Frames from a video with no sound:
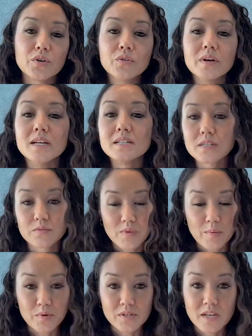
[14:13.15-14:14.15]
who isn't
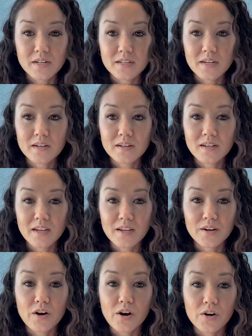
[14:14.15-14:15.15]
represented
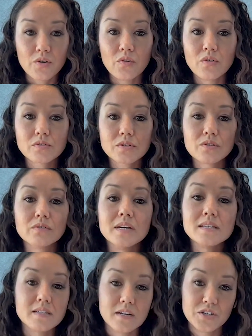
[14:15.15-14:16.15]
in our goals, who
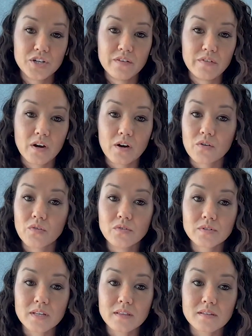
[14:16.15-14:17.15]
isn't achieving our
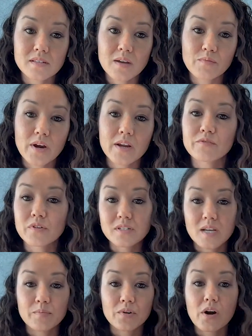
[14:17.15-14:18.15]
goals at the same rate. For
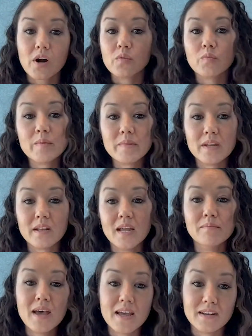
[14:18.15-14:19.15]
example, are women
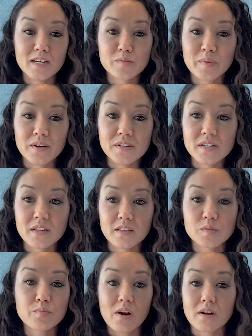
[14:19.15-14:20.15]
and men experiencing
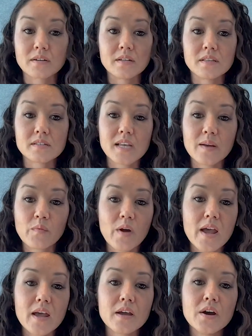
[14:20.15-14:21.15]
this product in the same
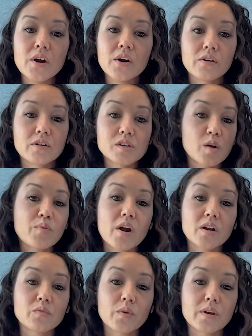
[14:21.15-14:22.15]
way? Or is our
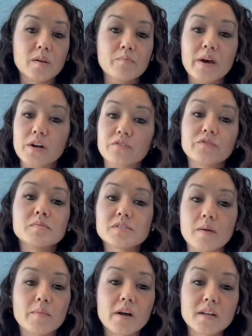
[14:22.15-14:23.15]
product working better from
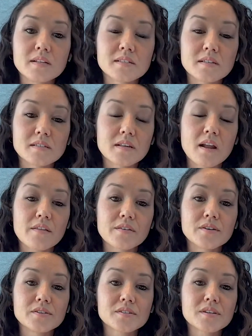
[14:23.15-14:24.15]
some audiences than
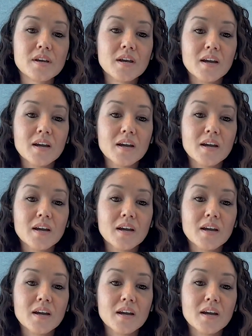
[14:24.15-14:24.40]
others?